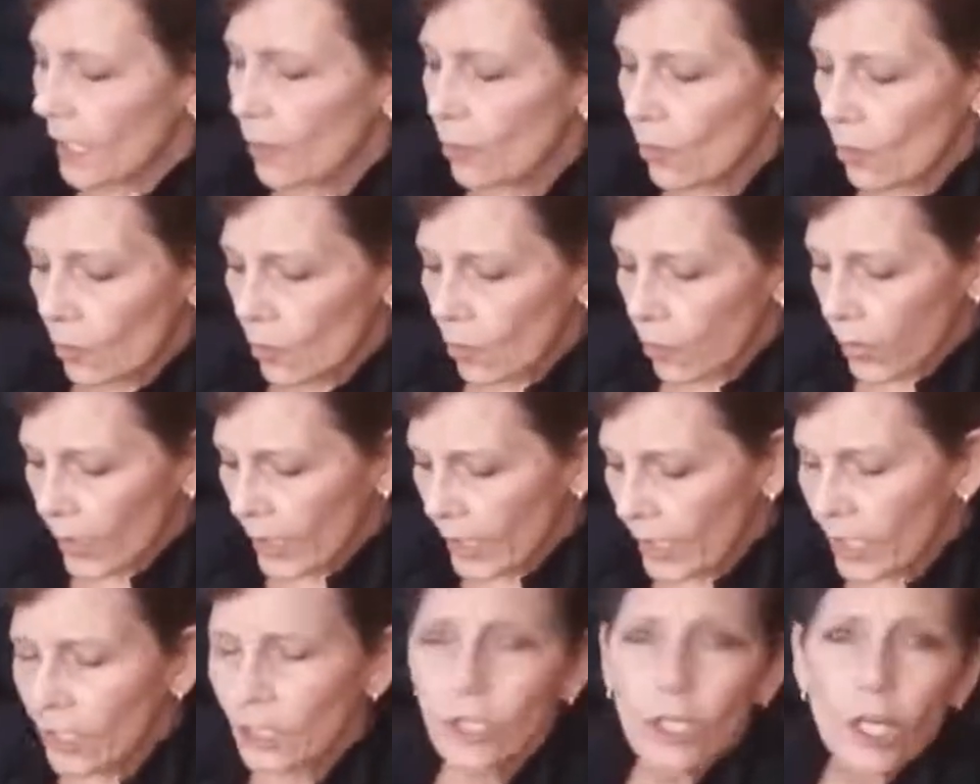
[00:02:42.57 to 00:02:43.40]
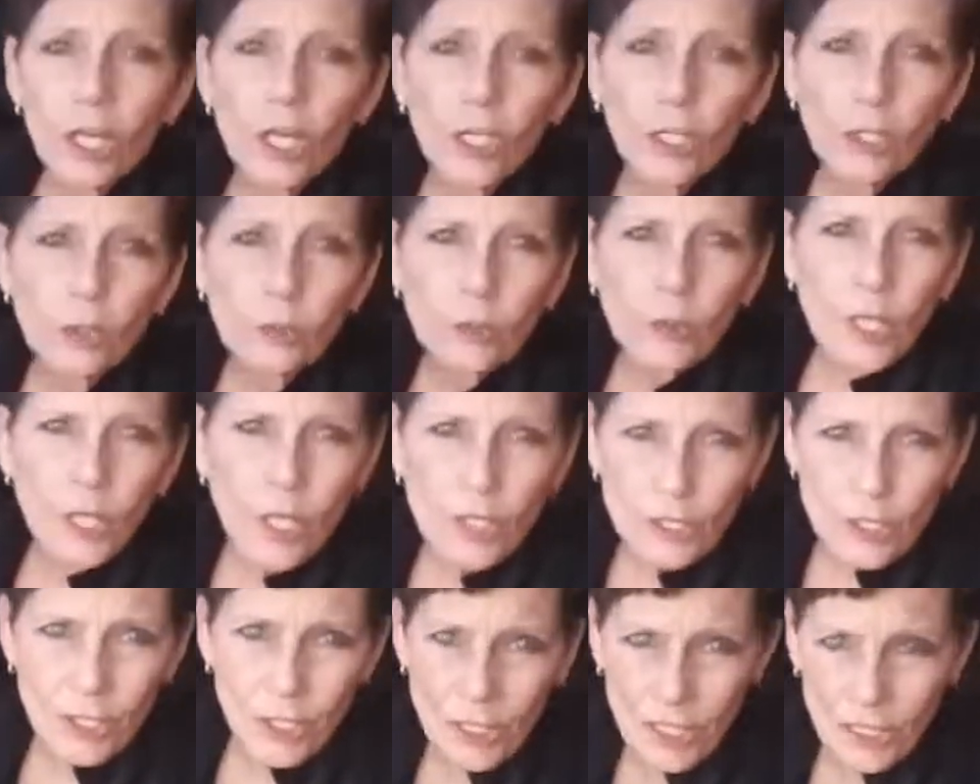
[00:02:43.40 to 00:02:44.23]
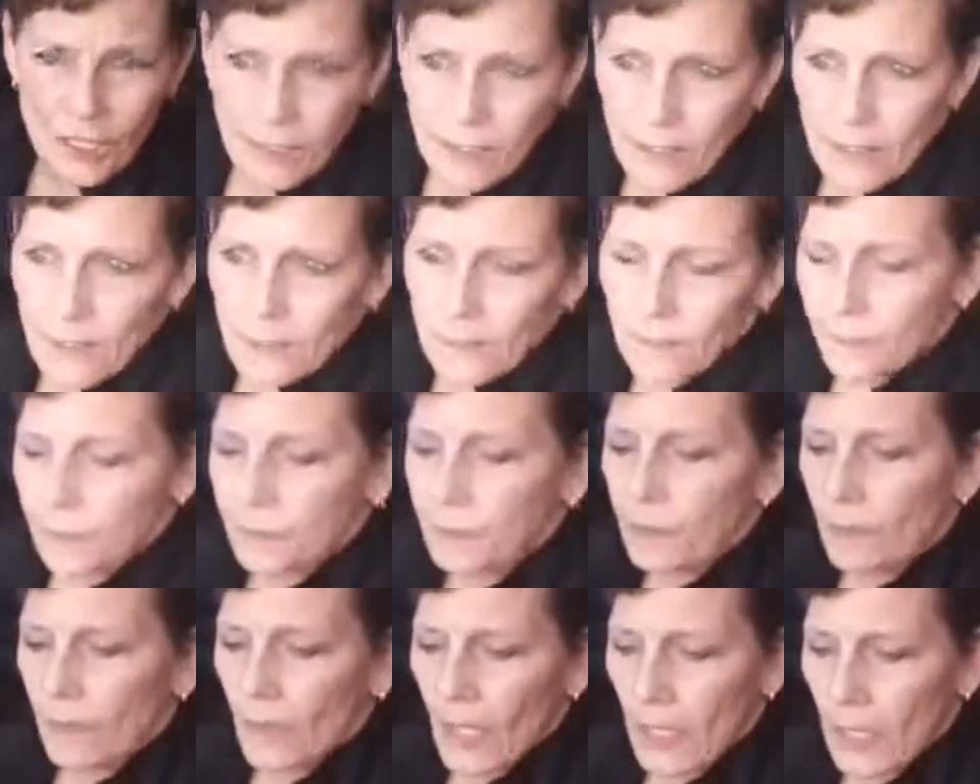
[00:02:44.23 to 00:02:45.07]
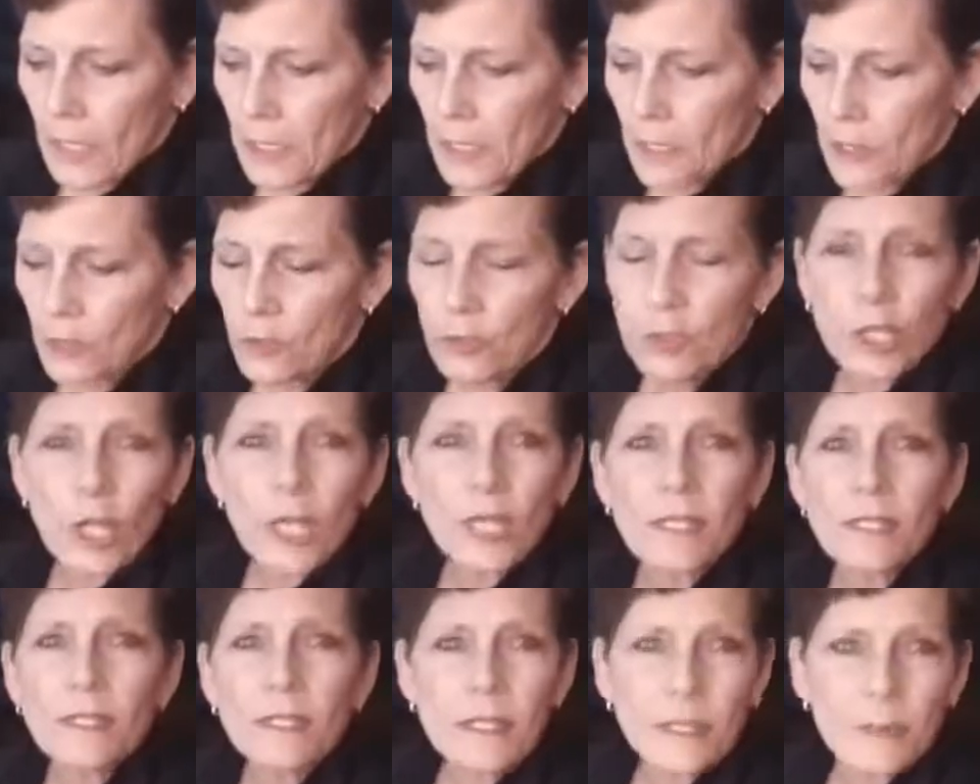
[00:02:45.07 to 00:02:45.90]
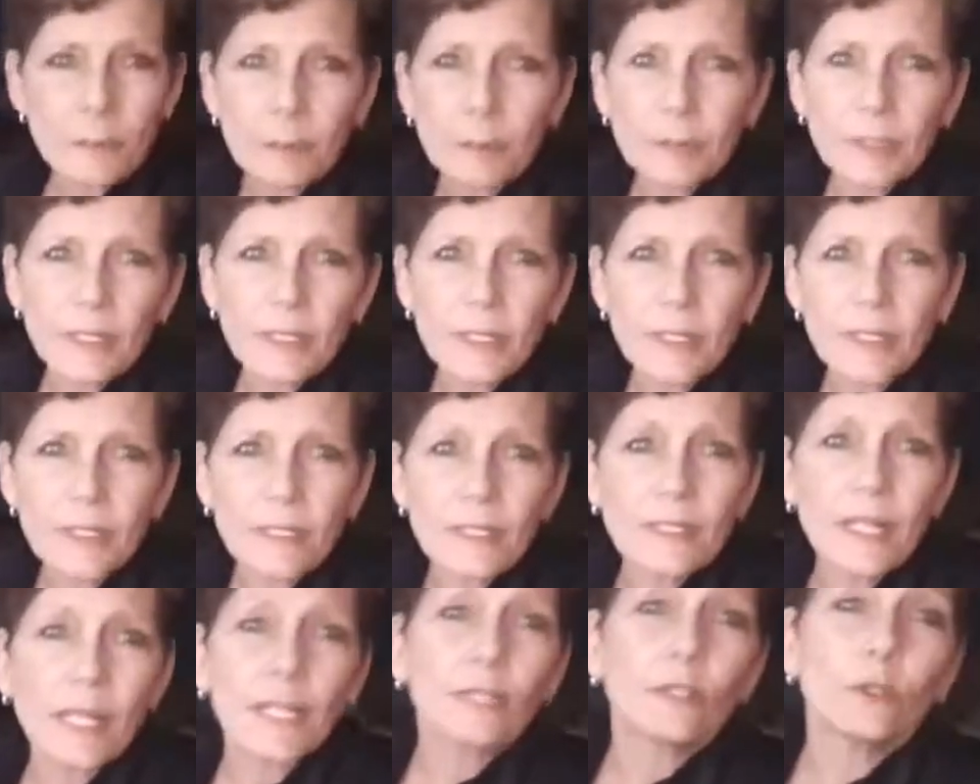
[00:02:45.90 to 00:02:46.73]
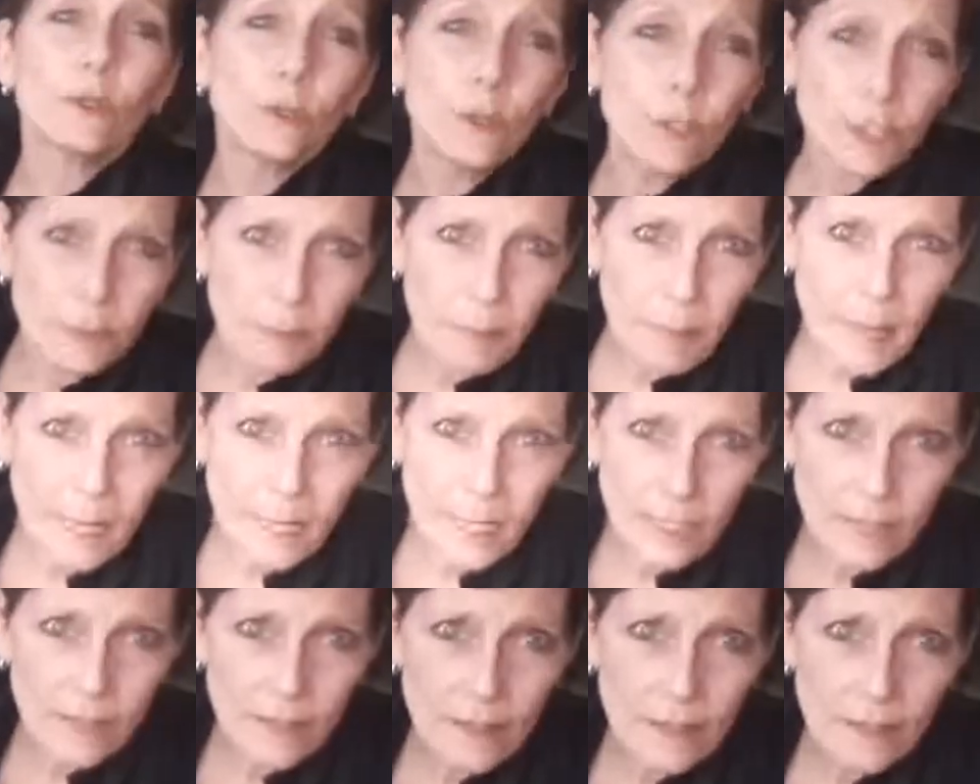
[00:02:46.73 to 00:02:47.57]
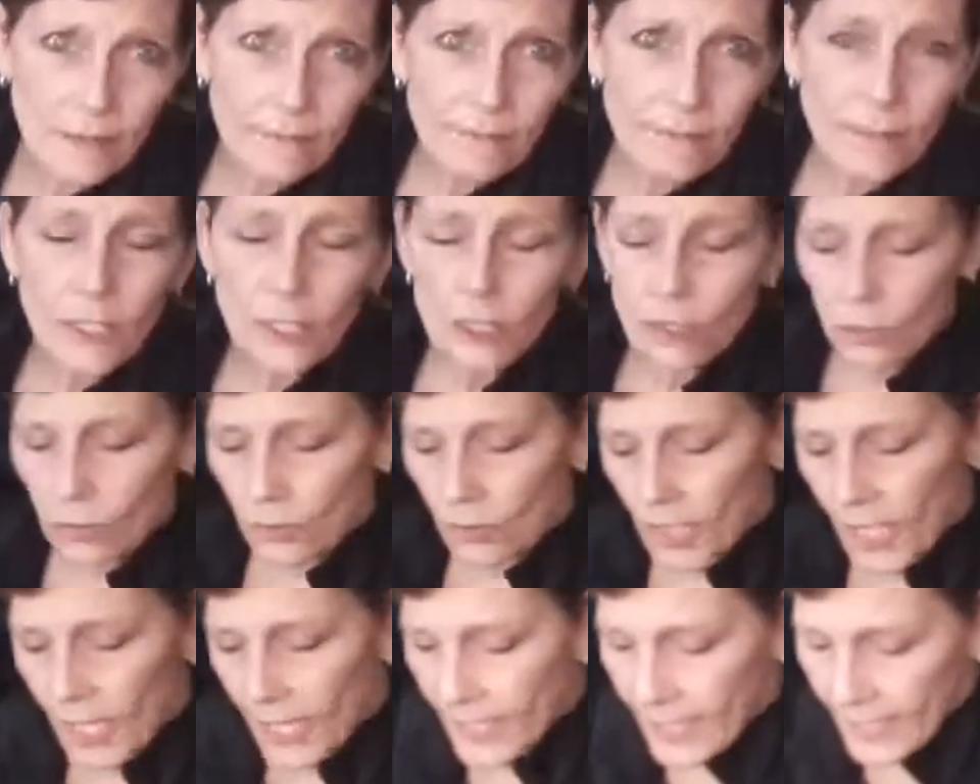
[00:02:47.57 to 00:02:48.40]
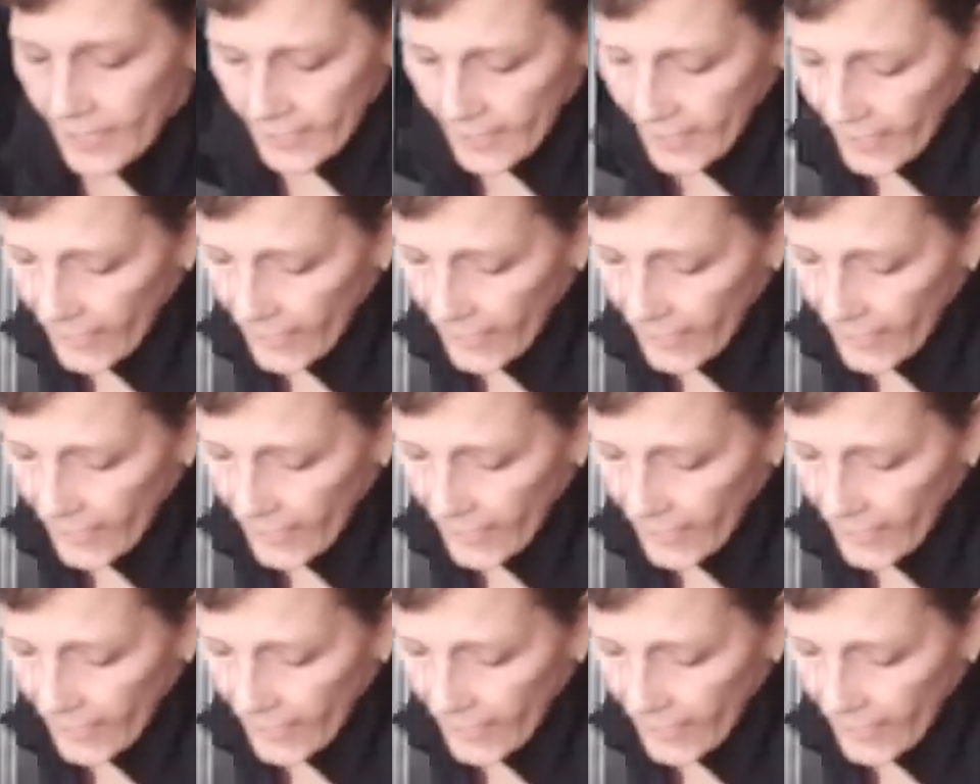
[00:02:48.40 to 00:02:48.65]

What a color wash is is just simply diluted paint. You're taking